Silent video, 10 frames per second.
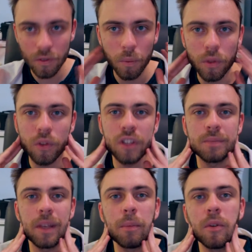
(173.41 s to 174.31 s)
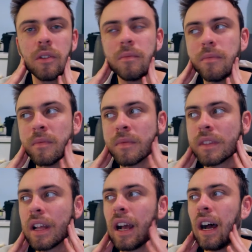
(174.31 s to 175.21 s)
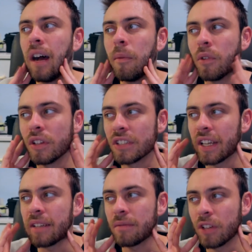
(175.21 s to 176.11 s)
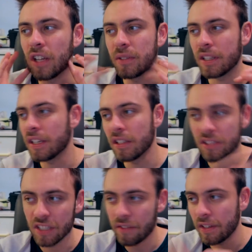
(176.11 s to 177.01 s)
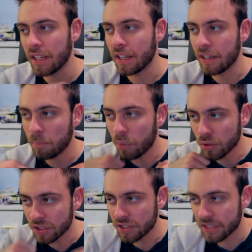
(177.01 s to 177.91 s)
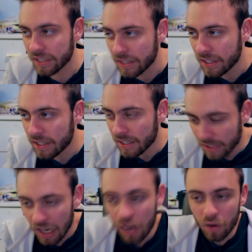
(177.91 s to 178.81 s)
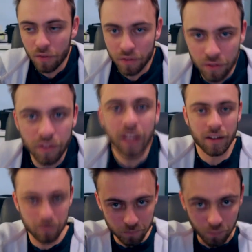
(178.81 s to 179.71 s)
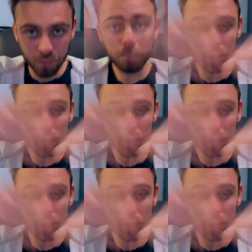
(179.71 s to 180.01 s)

with all those people, um, all those like guys with the guns and everything, and he pushes the car off the thing and